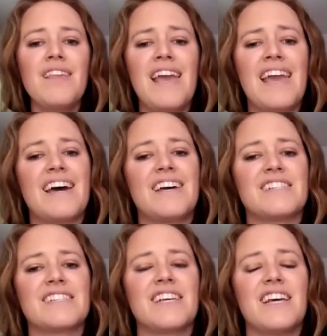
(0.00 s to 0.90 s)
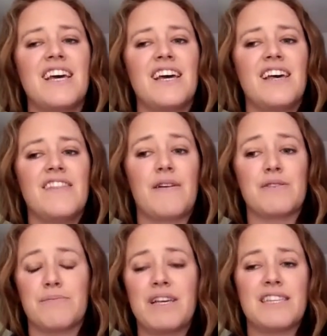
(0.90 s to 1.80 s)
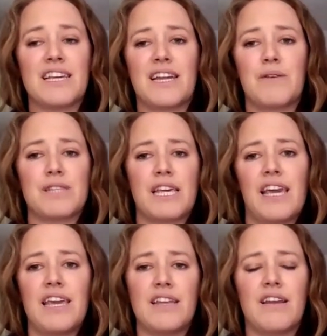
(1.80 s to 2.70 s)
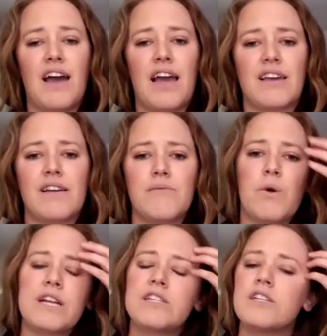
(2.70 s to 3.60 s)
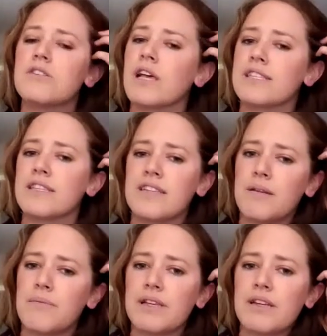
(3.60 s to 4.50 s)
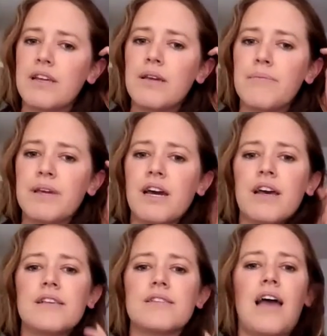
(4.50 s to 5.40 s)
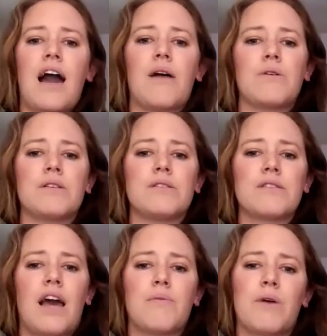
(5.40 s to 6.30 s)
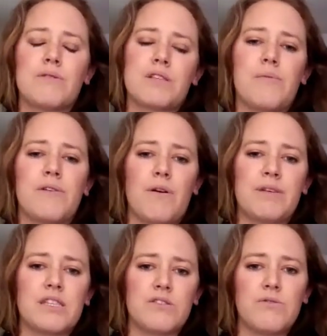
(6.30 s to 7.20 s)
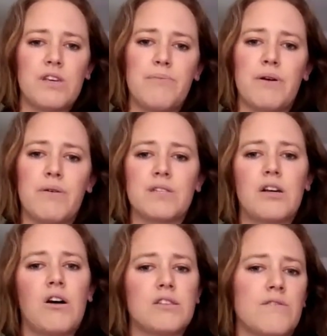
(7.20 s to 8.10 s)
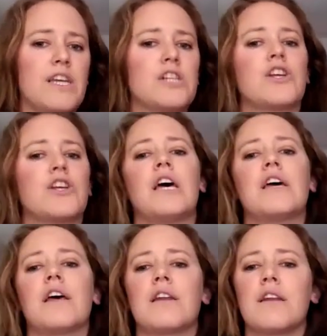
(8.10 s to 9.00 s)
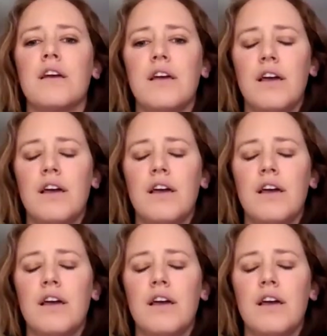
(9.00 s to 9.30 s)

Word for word: and that was amazing. And it was like in, I wanted to do like sustainability because that was kind of where I was coming from as a zookeeper, was like conservation and